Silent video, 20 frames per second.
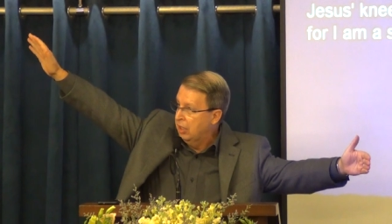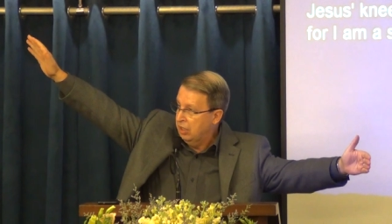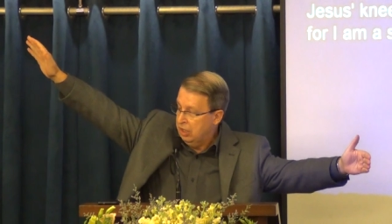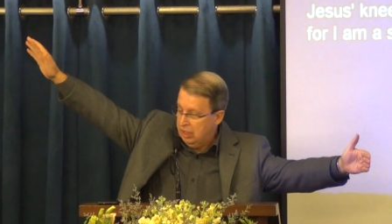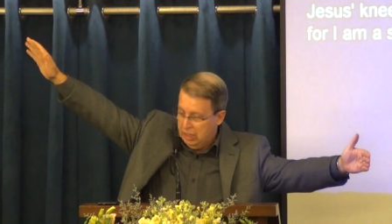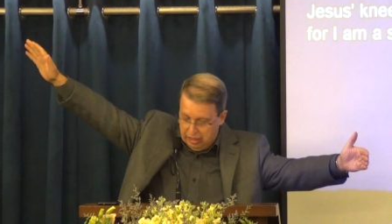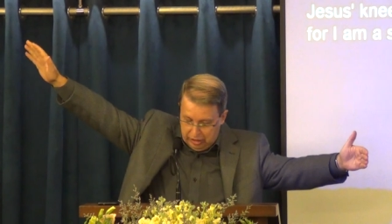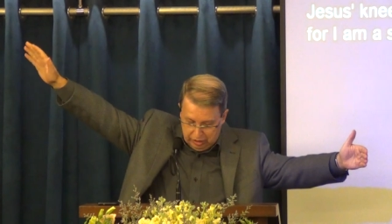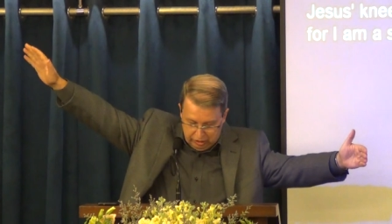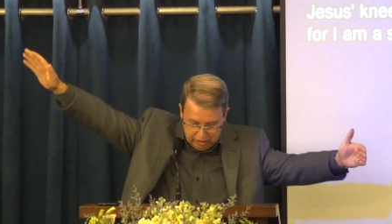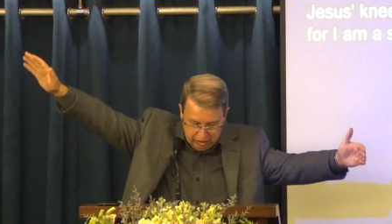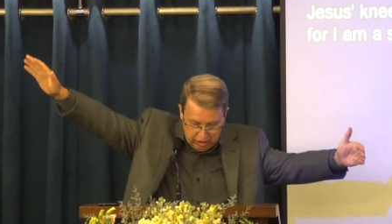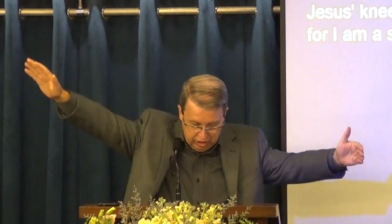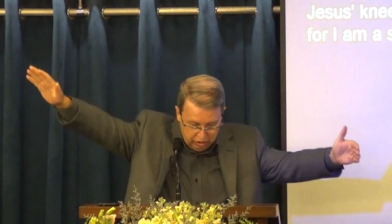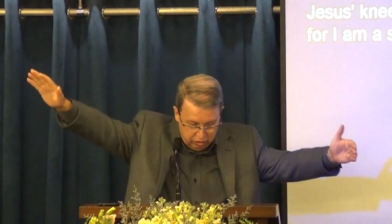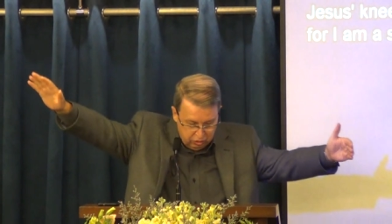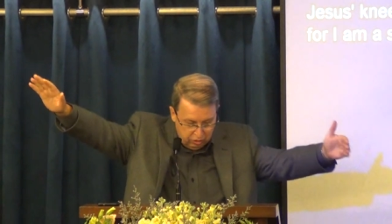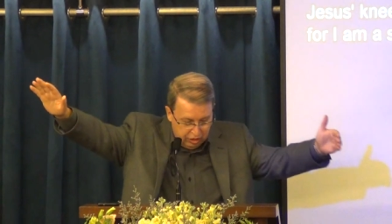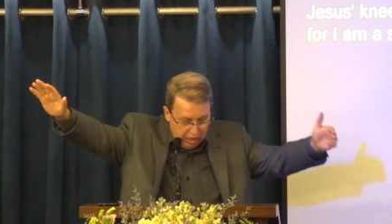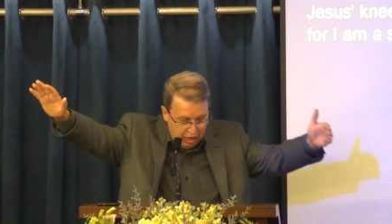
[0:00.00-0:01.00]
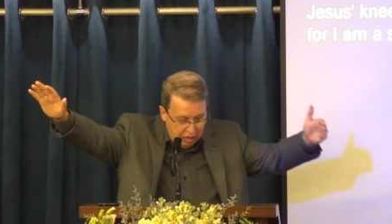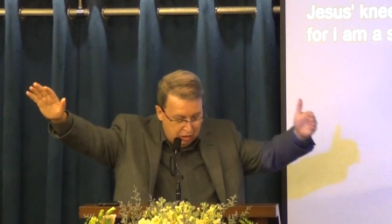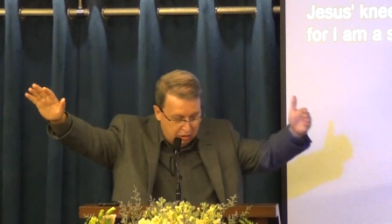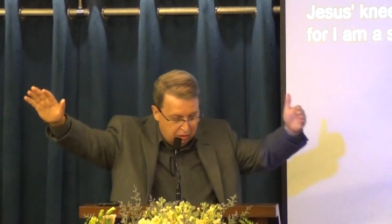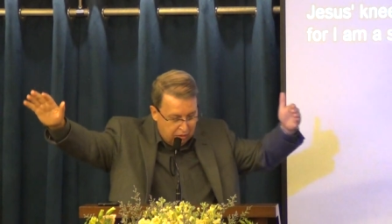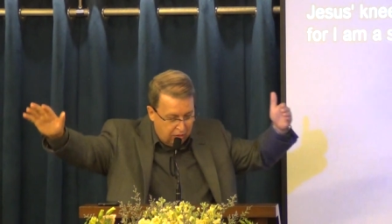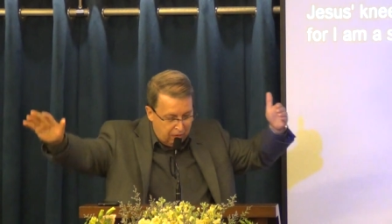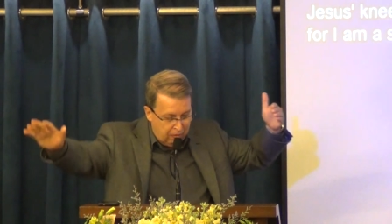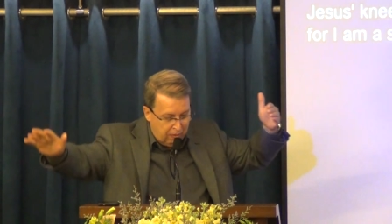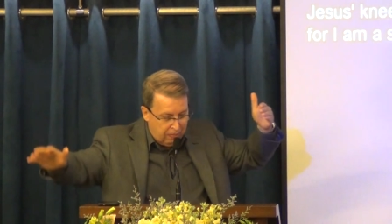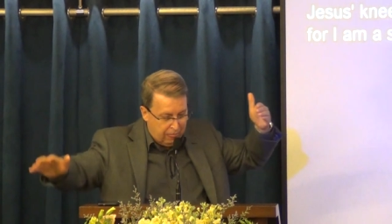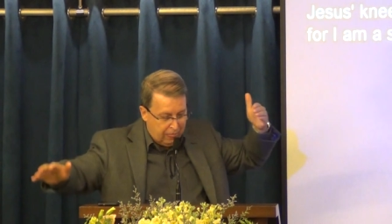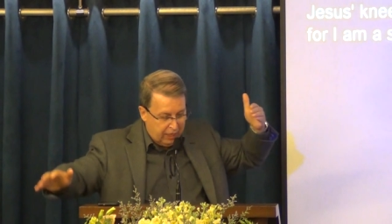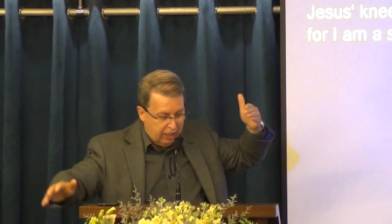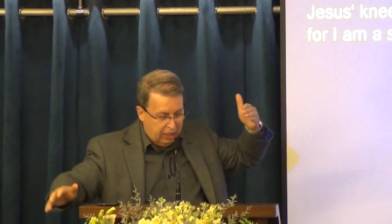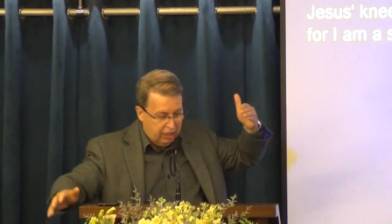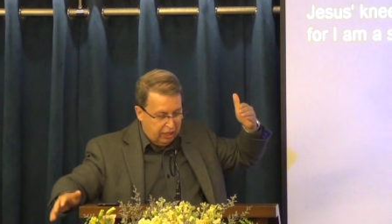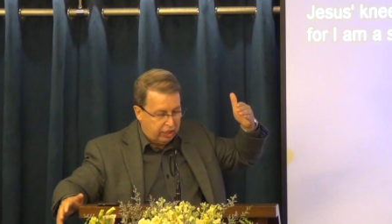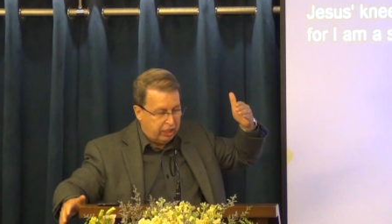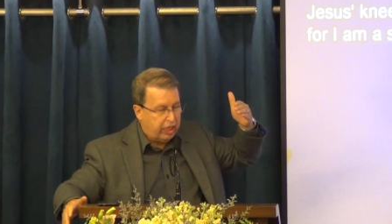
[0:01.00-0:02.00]
Yes. So now,
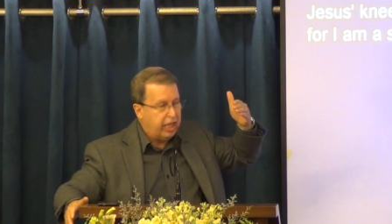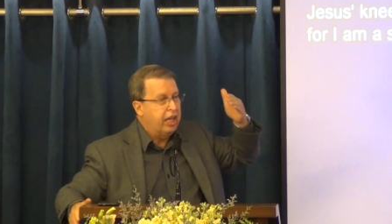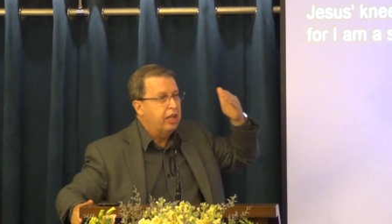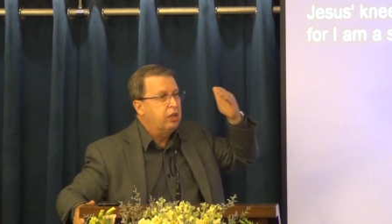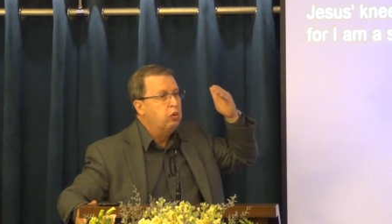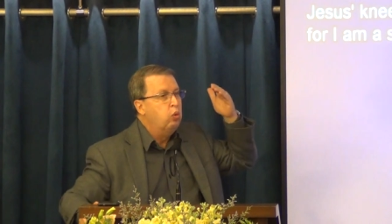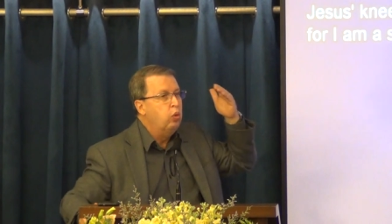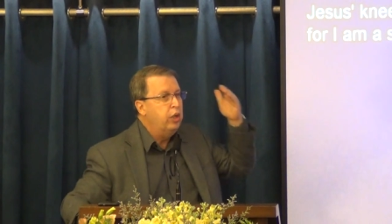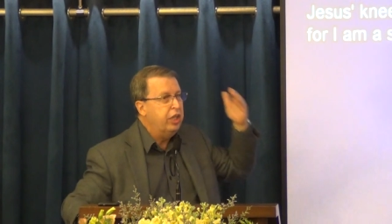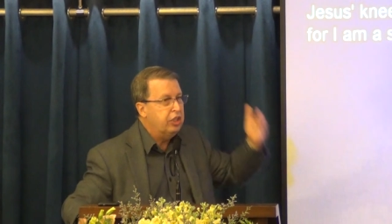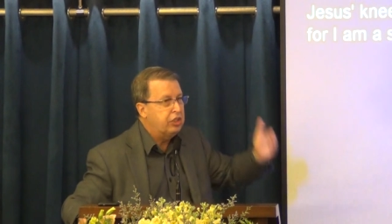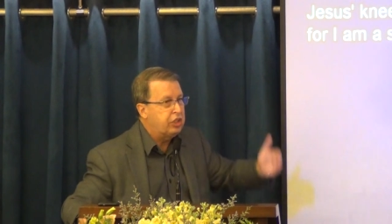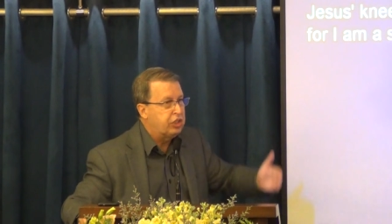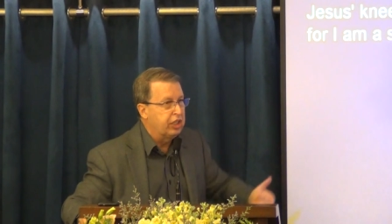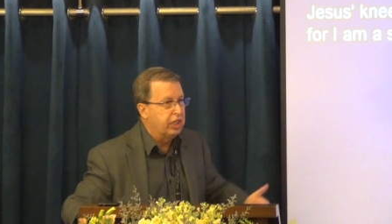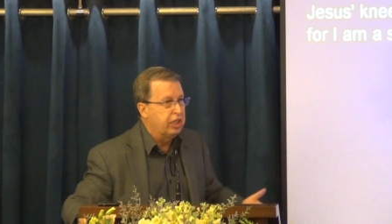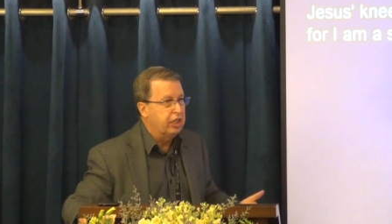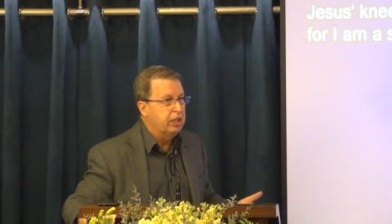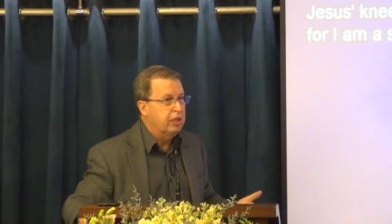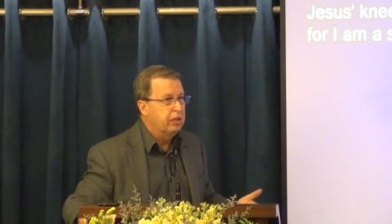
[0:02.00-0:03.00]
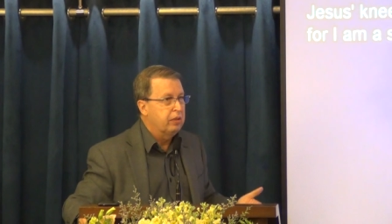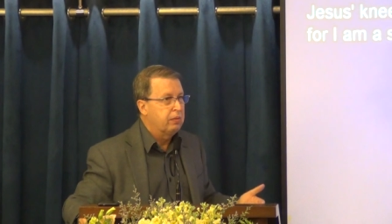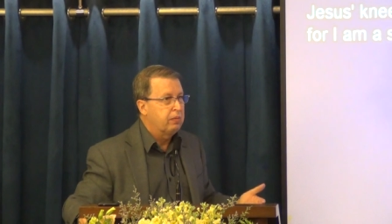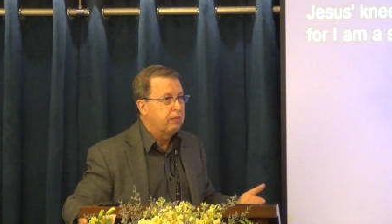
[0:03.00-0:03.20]
can we say